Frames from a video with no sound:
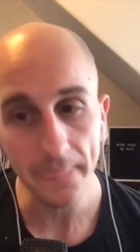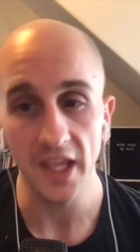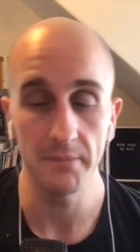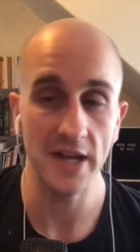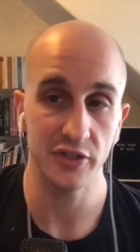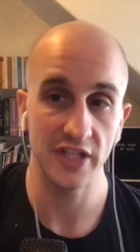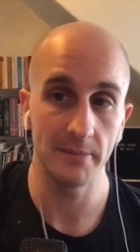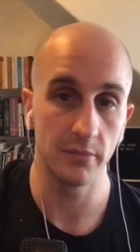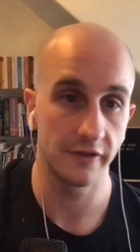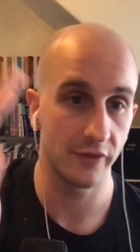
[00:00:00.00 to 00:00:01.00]
and measured
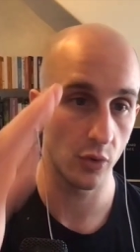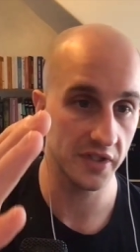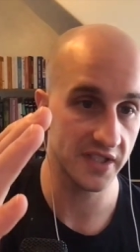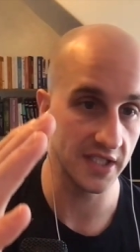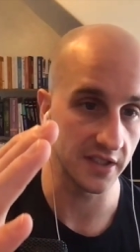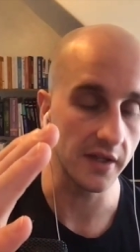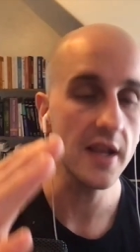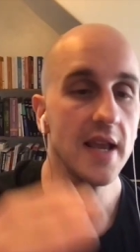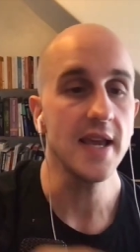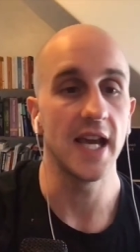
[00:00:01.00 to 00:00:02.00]
them before season.
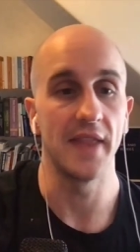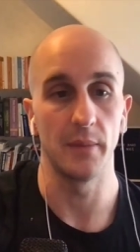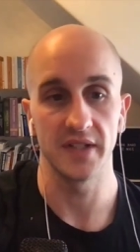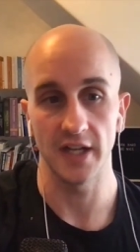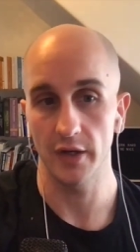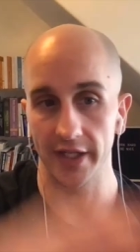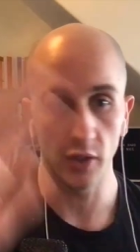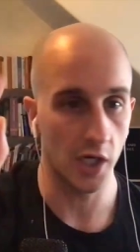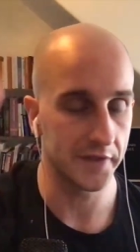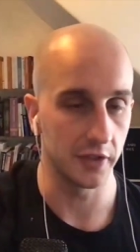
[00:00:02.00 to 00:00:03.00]
And then we say, okay, go
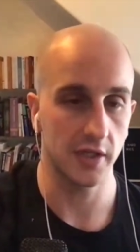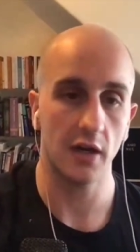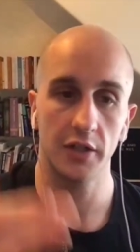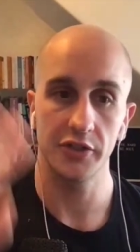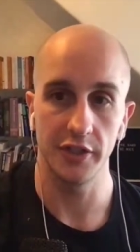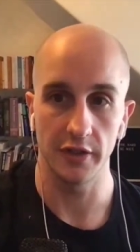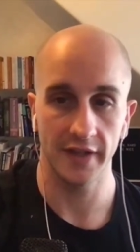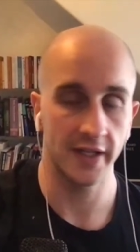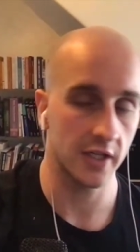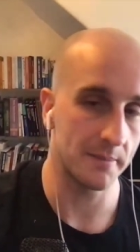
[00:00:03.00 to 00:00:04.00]
off to your college, do your
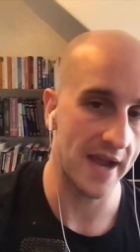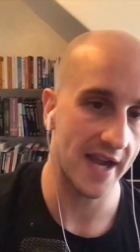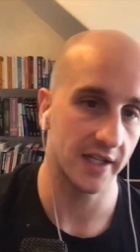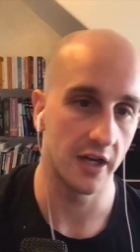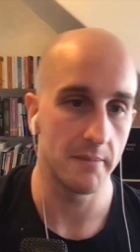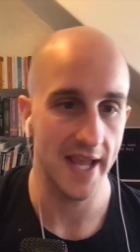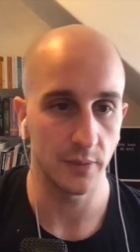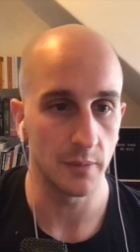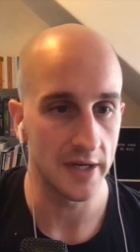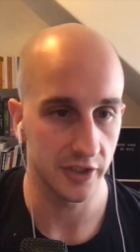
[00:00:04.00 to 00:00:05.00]
thing, come back. And in May,
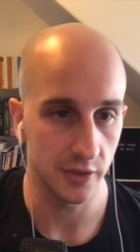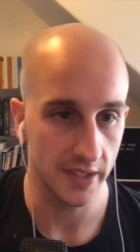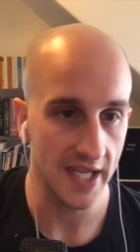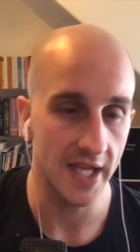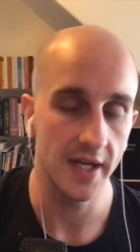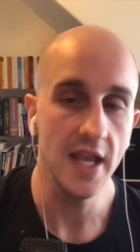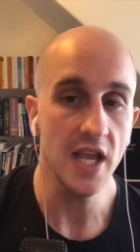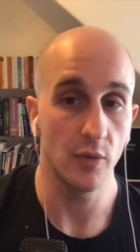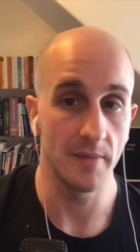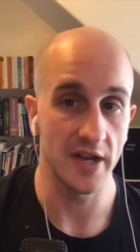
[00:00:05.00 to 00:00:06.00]
we'll measure you again.
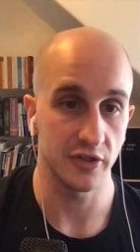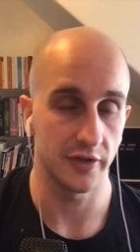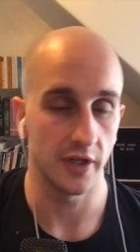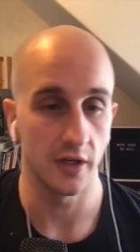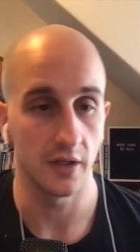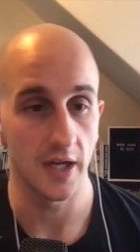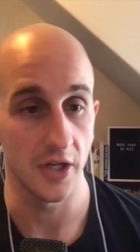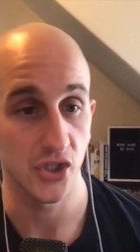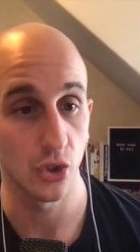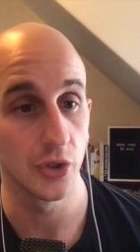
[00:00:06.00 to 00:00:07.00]
We measured their
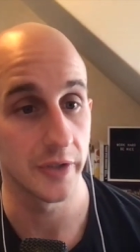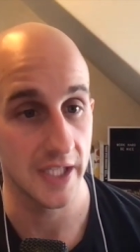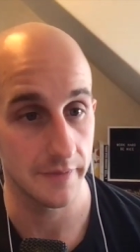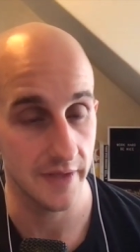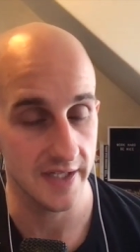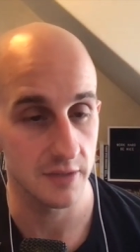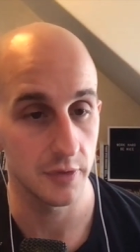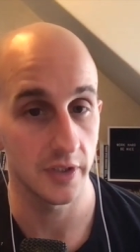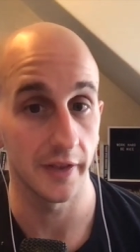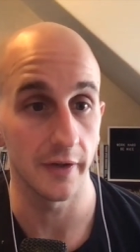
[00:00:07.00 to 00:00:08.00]
shoulder and hip
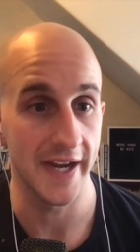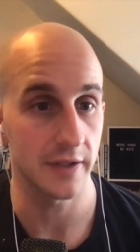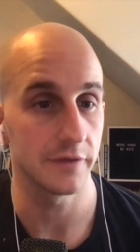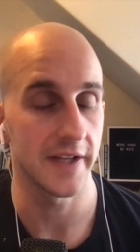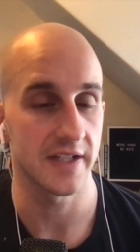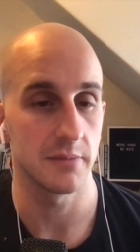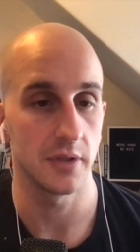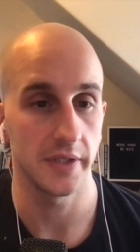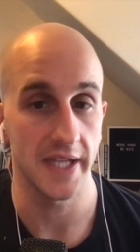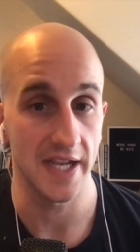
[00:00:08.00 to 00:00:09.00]
flexibility, their ankle
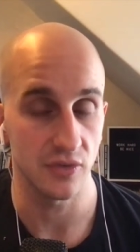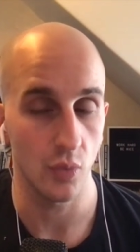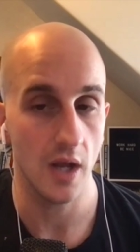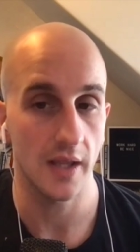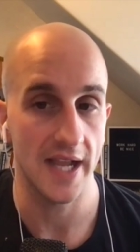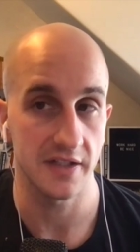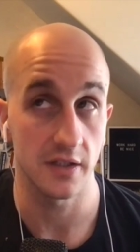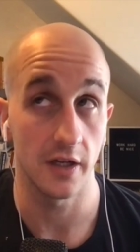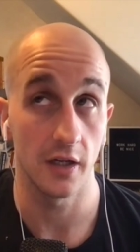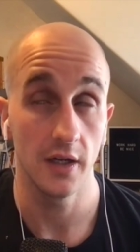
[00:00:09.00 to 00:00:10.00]
flexibility, as well as
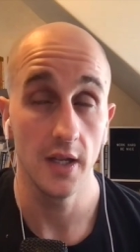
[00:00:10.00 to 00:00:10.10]
their